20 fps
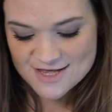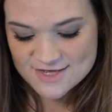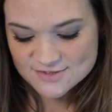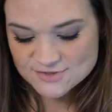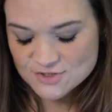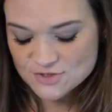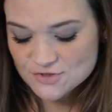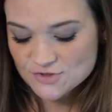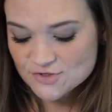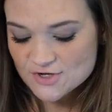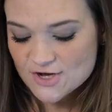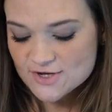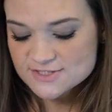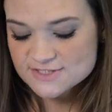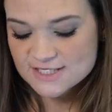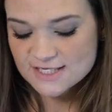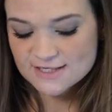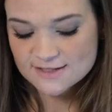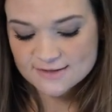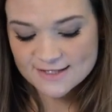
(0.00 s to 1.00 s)
So your dog's
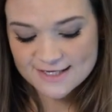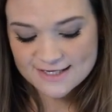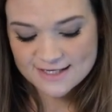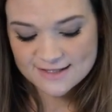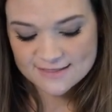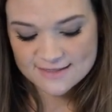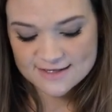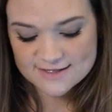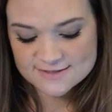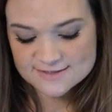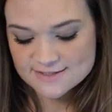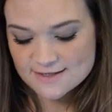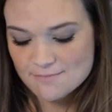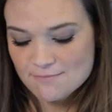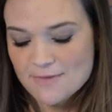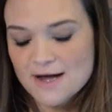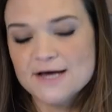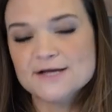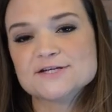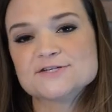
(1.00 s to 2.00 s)
going to lick at this,
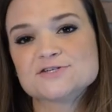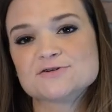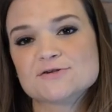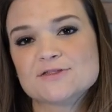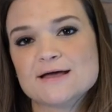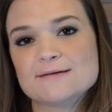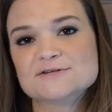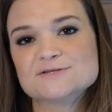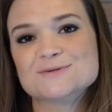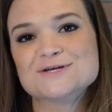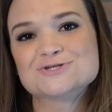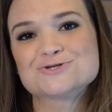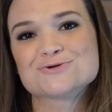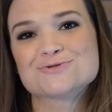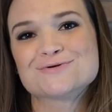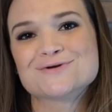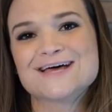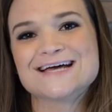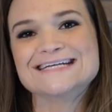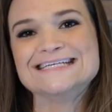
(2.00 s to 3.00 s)
monitor them to make sure
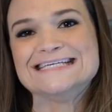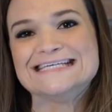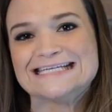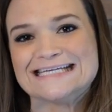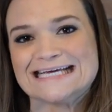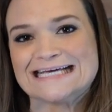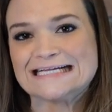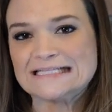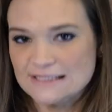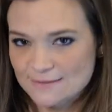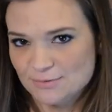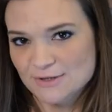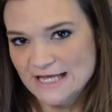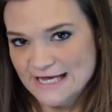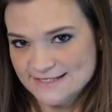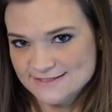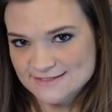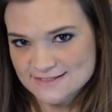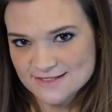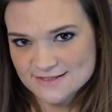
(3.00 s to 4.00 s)
they're not eating the
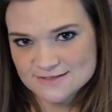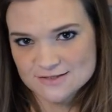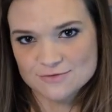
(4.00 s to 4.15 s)
plastic,